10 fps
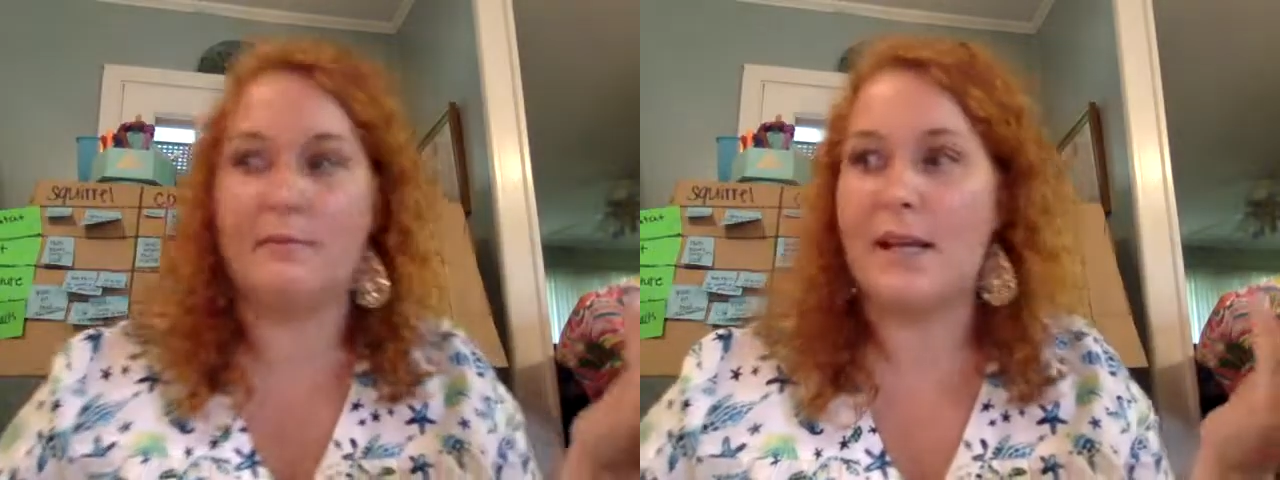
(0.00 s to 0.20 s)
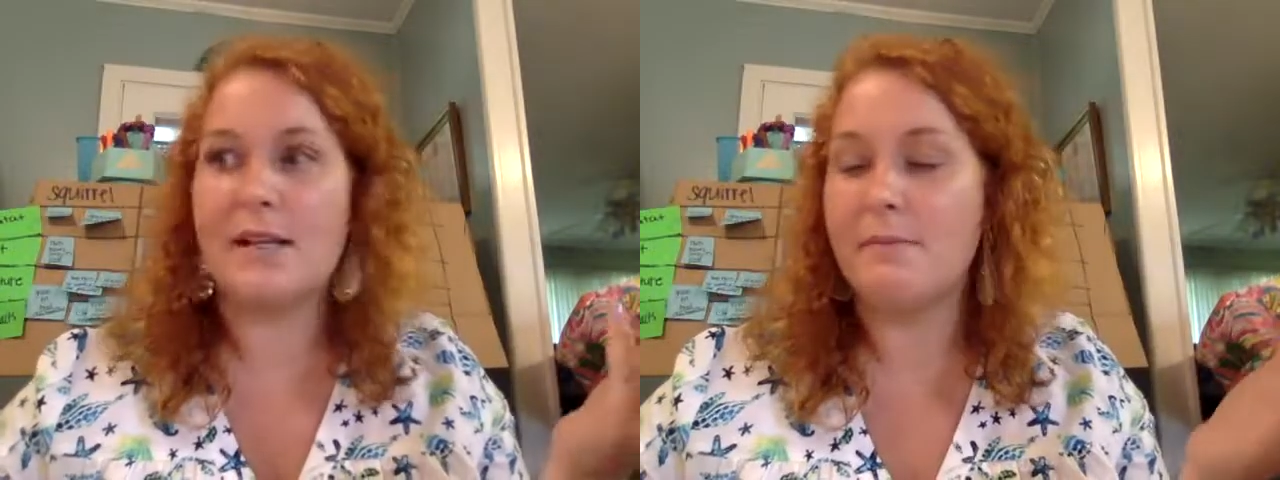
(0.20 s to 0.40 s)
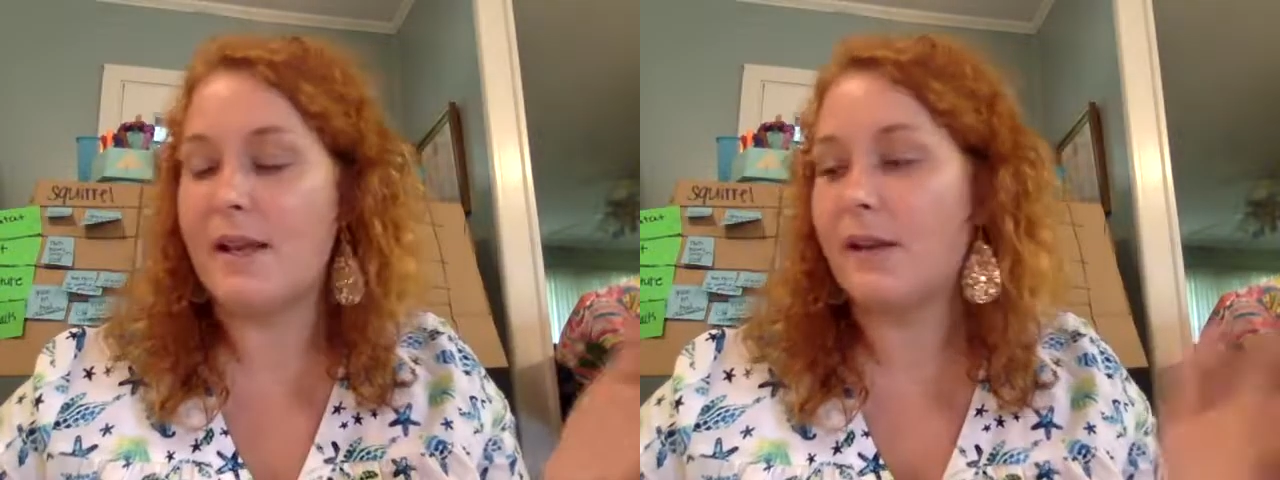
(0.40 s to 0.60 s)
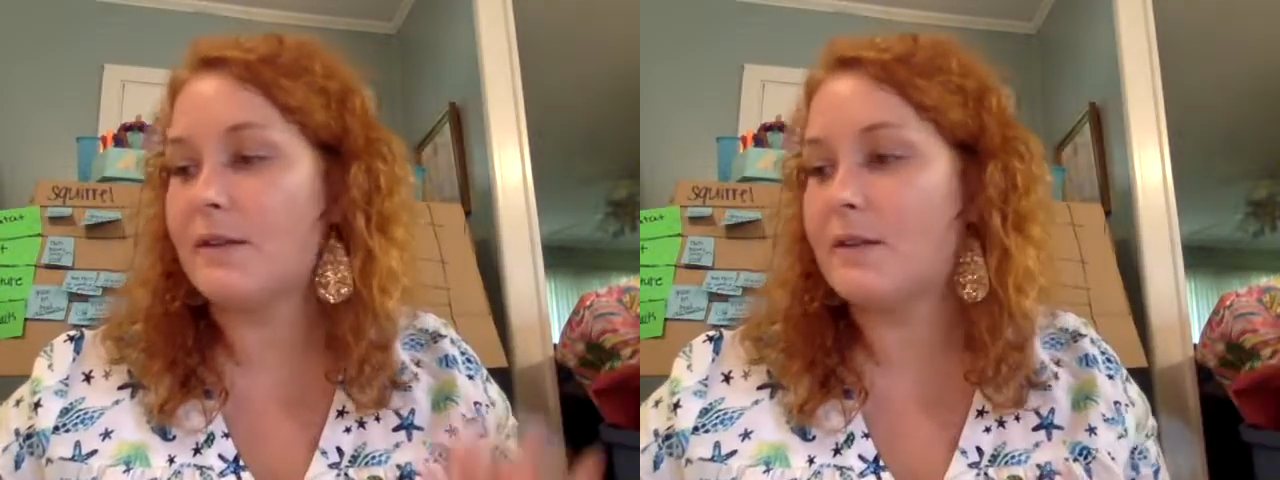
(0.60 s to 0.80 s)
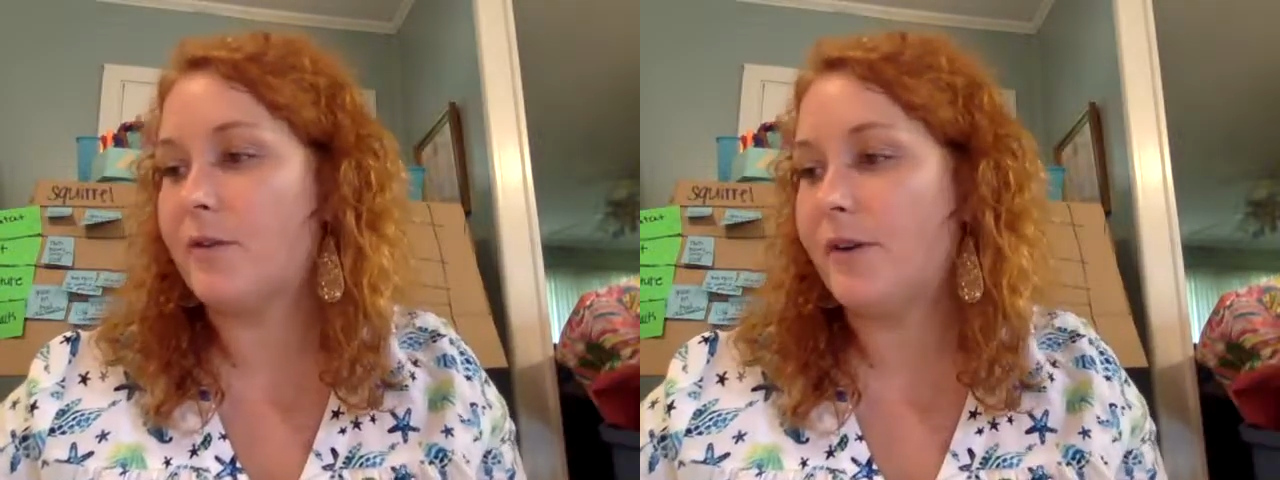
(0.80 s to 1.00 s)
they can make it
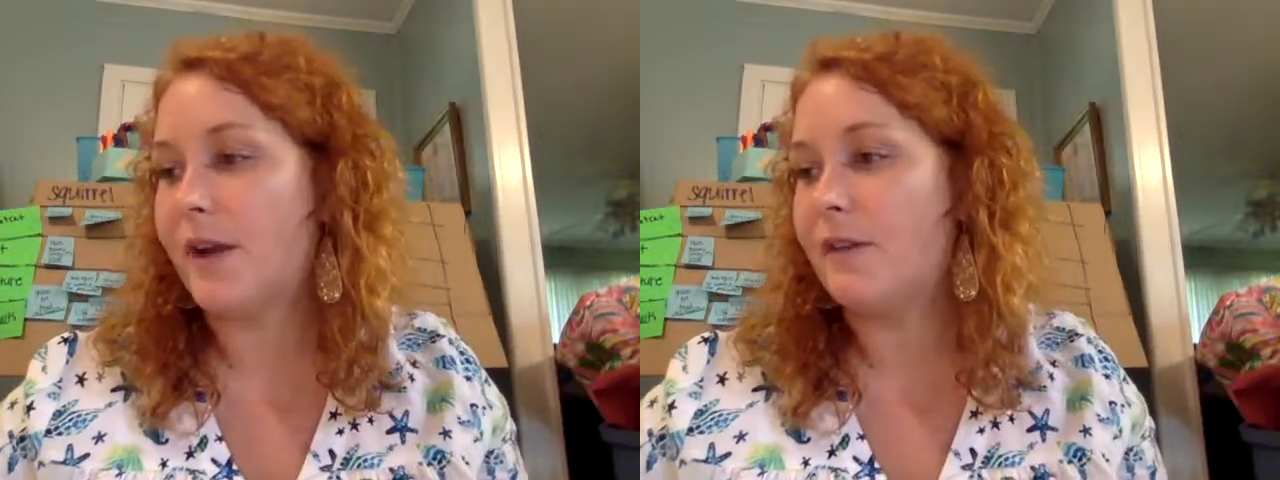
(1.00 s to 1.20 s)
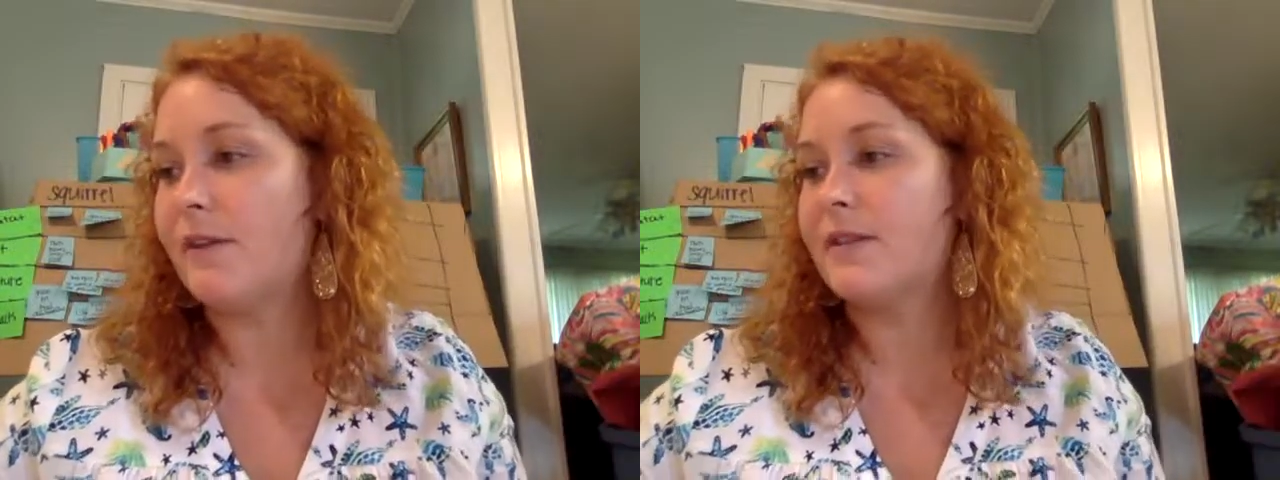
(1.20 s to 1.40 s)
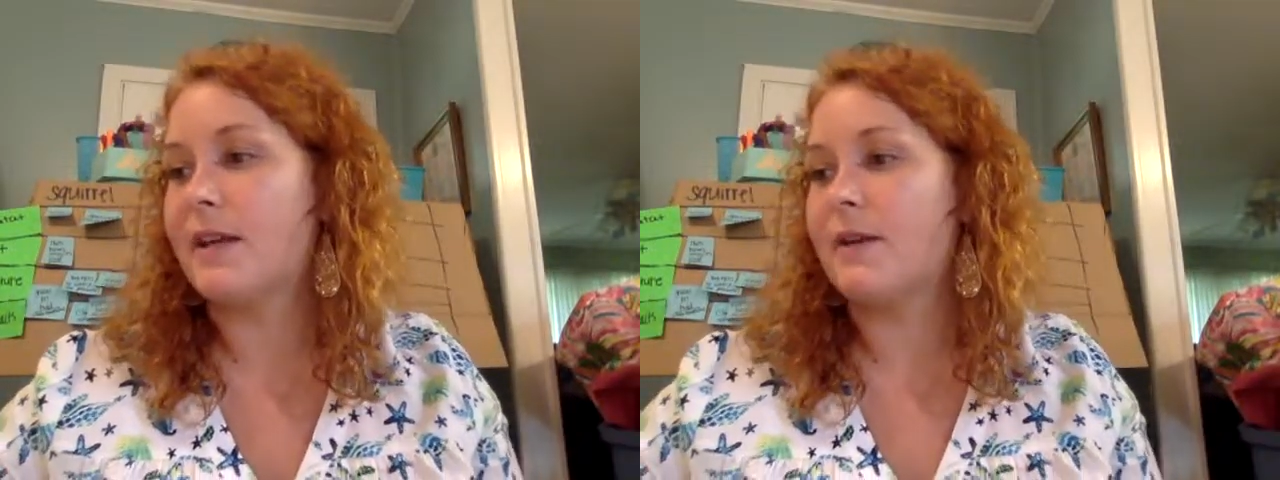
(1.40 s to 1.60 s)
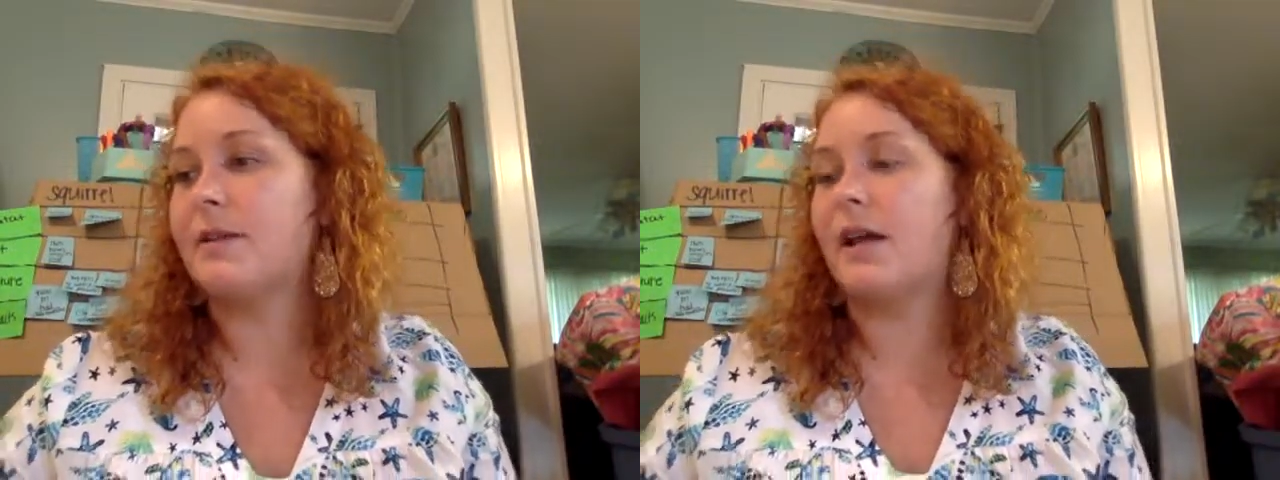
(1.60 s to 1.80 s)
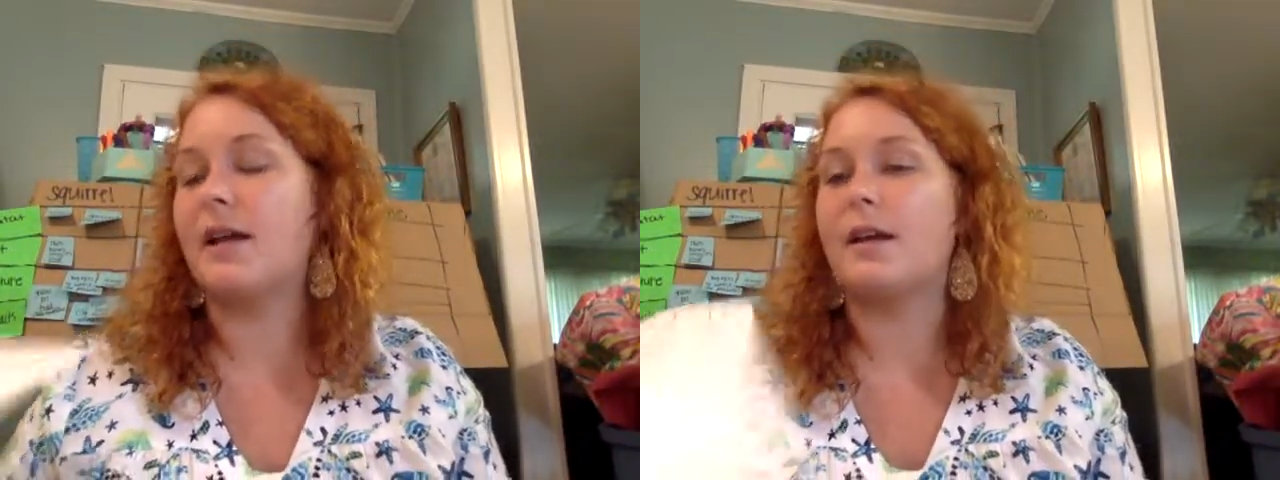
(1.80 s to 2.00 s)
as creative as they
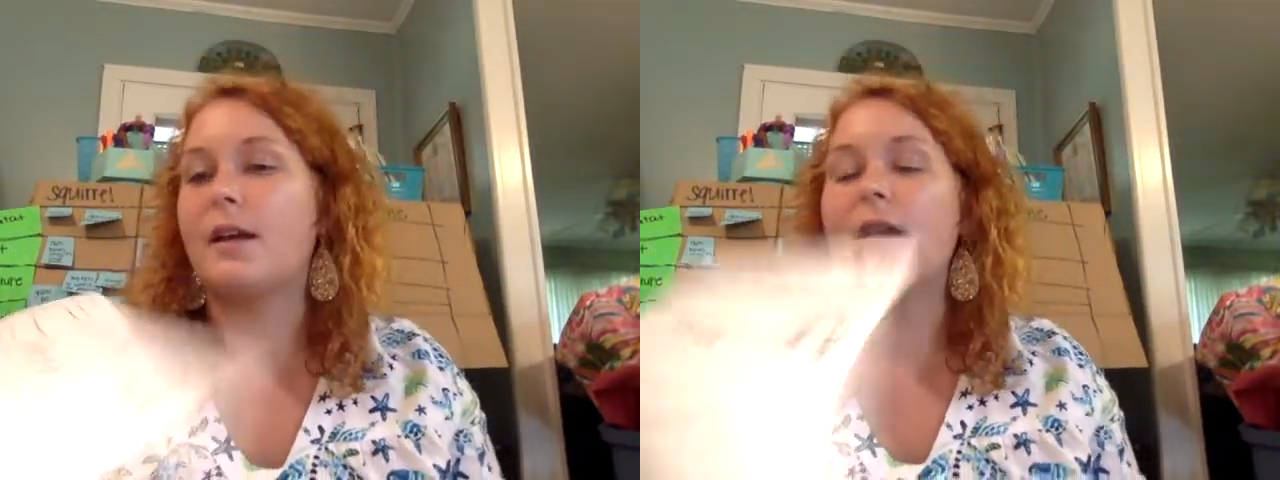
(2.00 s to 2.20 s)
would like.